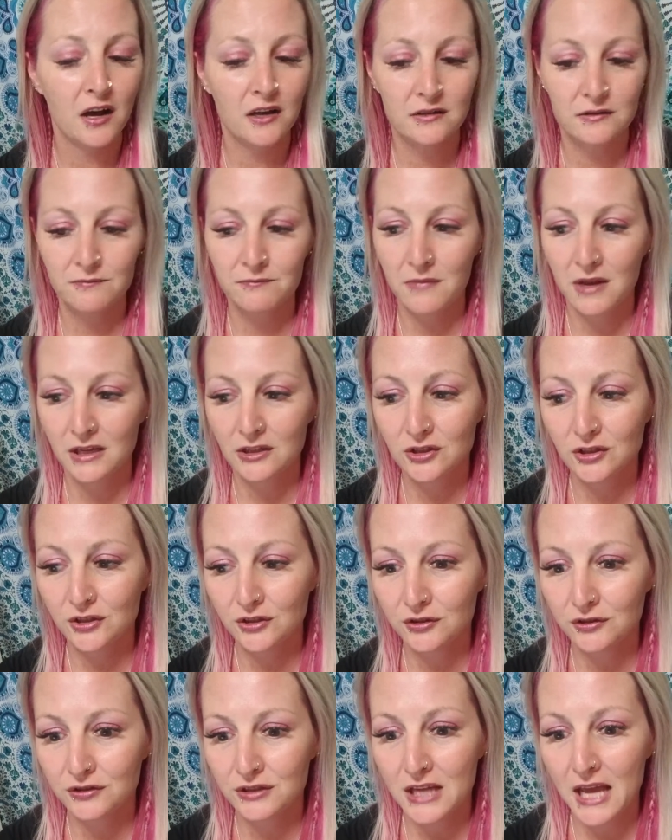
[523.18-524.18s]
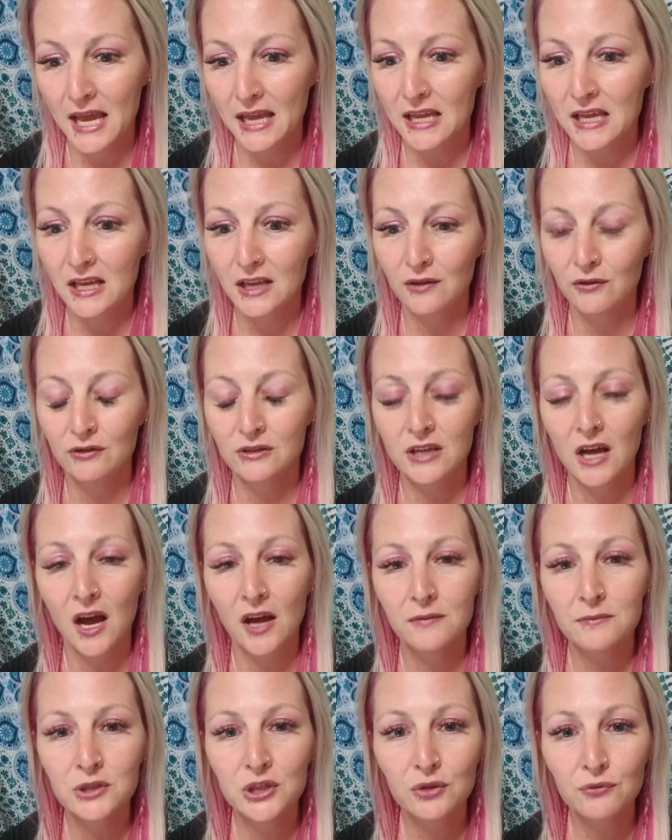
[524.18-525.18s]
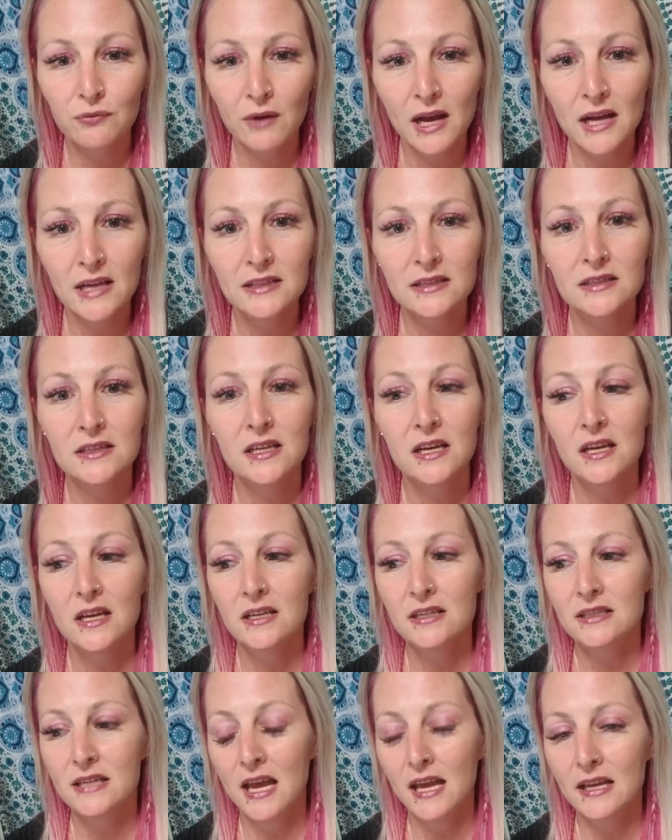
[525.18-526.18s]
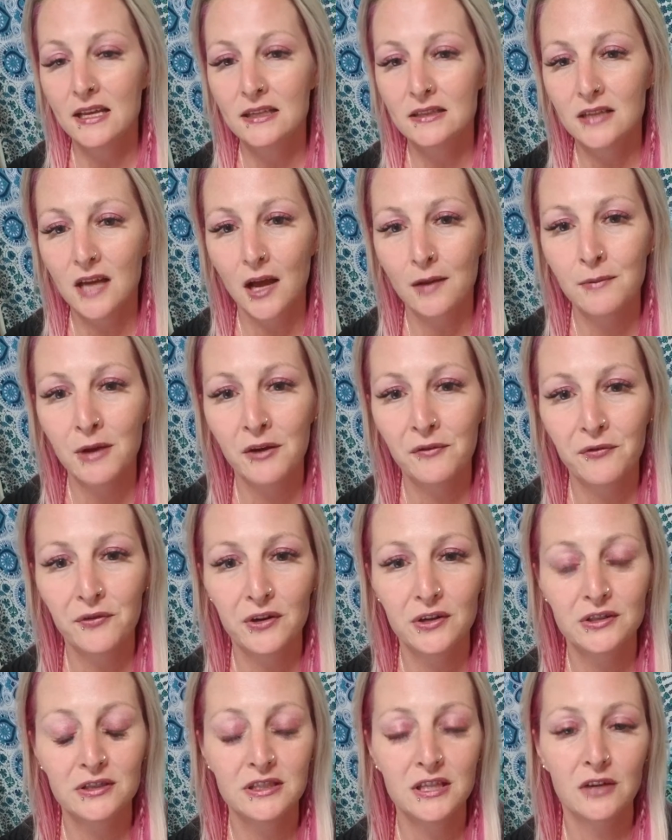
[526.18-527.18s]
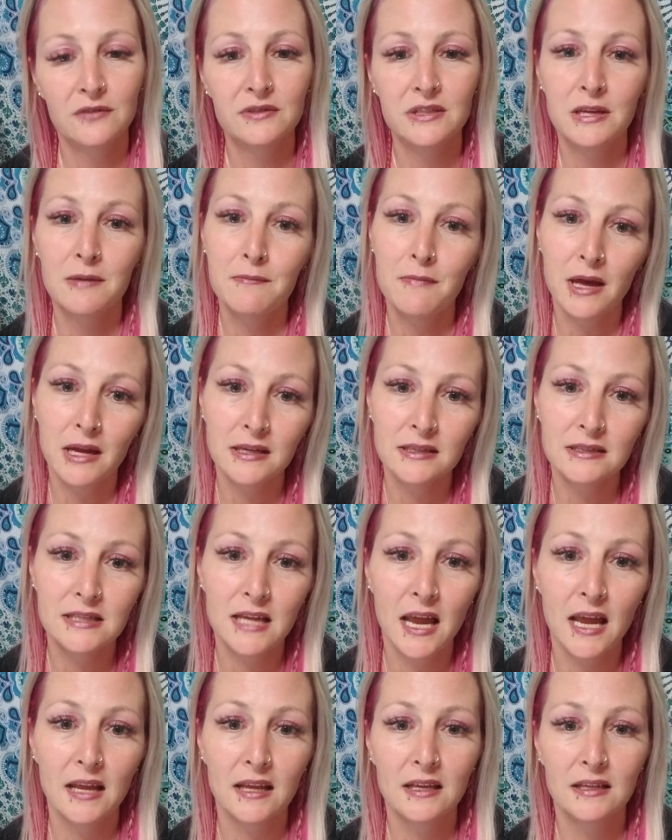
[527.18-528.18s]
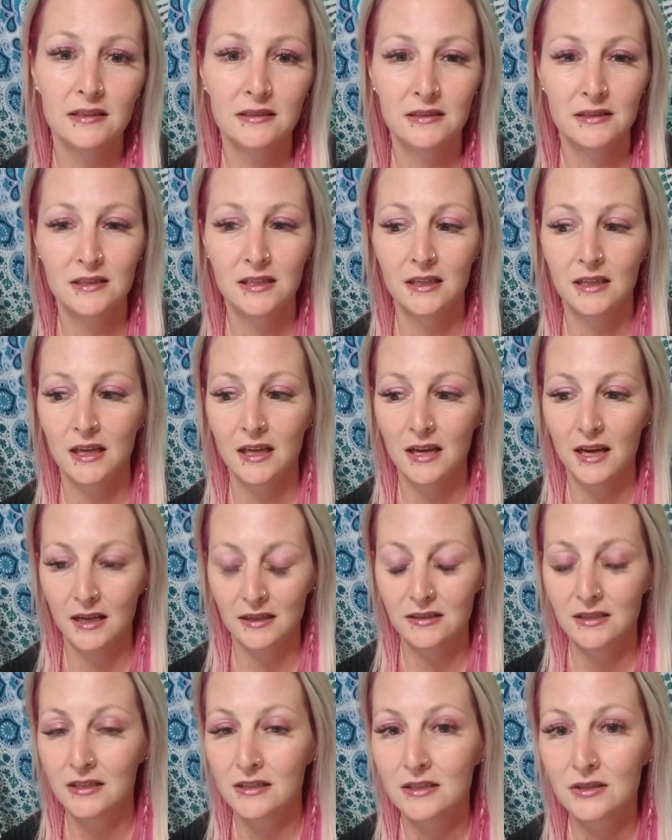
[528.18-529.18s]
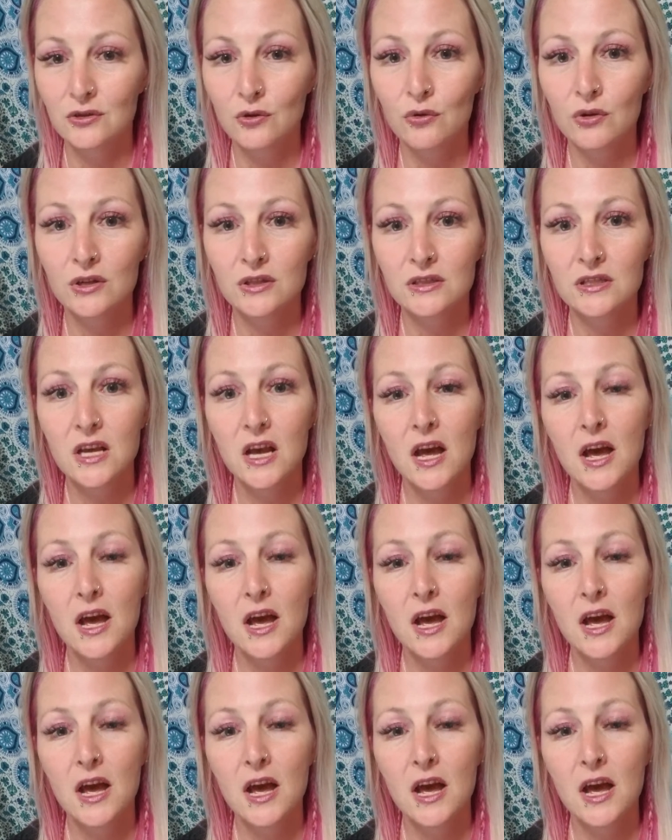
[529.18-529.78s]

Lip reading: Make sure you're taking time to rest, taking time out for yourself to meditate, to connect to source.